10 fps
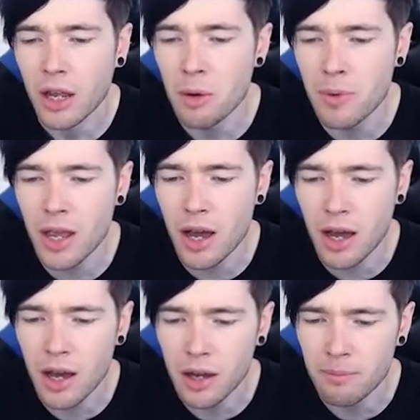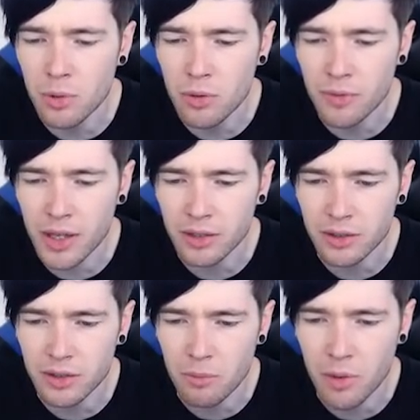Can we, uh, move this
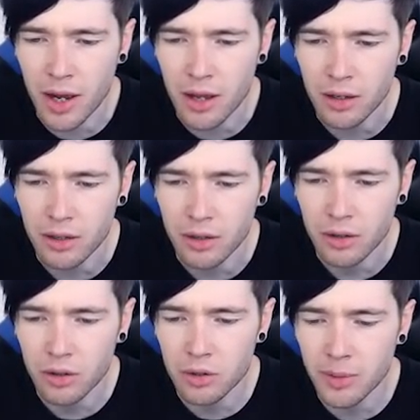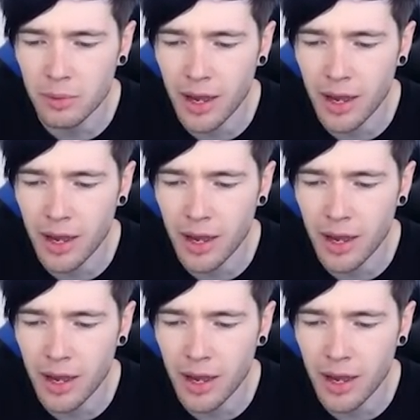somewhere? Or do we...